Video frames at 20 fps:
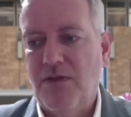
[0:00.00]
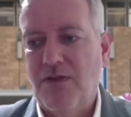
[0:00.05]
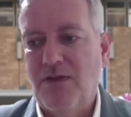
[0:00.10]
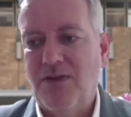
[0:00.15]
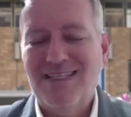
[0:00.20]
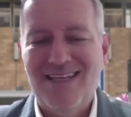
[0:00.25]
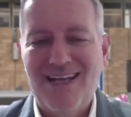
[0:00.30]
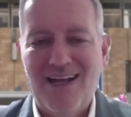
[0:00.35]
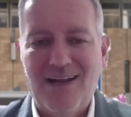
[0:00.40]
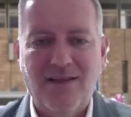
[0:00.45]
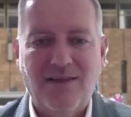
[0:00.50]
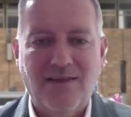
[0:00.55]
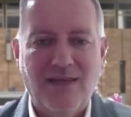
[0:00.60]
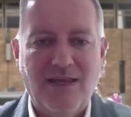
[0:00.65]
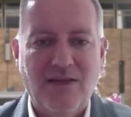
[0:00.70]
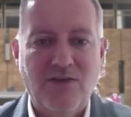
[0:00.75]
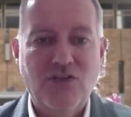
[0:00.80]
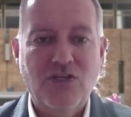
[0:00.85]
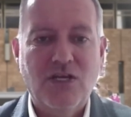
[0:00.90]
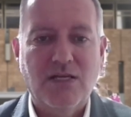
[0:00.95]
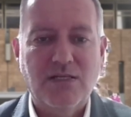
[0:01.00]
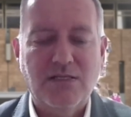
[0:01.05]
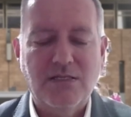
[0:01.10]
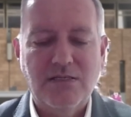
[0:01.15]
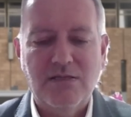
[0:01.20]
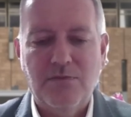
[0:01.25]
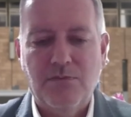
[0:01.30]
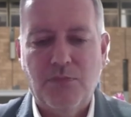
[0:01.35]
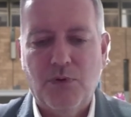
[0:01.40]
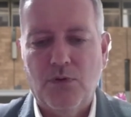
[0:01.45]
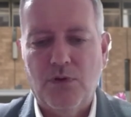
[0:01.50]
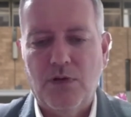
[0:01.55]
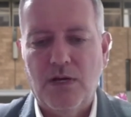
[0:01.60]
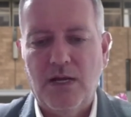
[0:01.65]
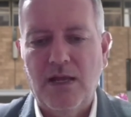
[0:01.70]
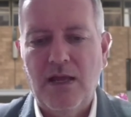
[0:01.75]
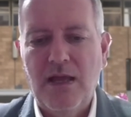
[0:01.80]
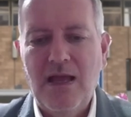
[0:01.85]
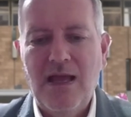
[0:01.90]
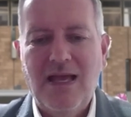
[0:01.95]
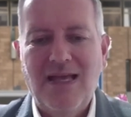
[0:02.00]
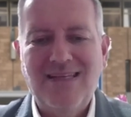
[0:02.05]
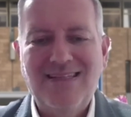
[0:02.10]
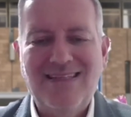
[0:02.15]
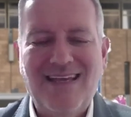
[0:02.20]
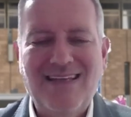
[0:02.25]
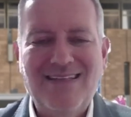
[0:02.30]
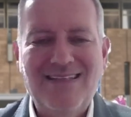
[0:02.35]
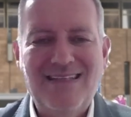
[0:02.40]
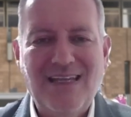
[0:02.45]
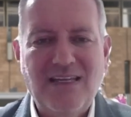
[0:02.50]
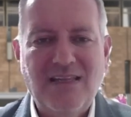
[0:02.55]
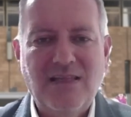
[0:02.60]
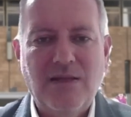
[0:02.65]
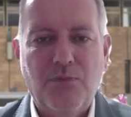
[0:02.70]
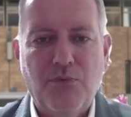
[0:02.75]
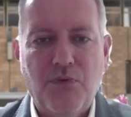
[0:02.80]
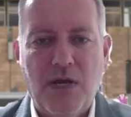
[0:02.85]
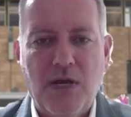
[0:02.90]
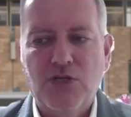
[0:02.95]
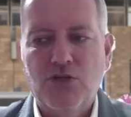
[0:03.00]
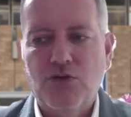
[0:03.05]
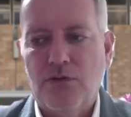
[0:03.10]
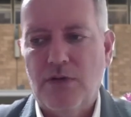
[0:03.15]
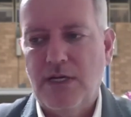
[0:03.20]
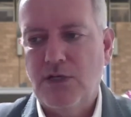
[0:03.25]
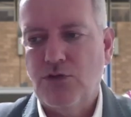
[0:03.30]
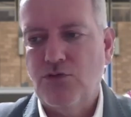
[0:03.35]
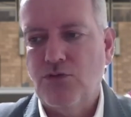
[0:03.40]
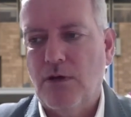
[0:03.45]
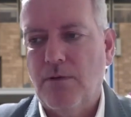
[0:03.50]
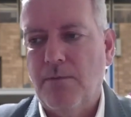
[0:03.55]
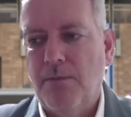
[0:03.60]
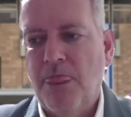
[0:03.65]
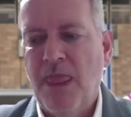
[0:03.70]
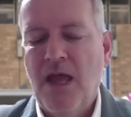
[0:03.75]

The second thing, just as importantly, is they're seeing the pressure on Israel.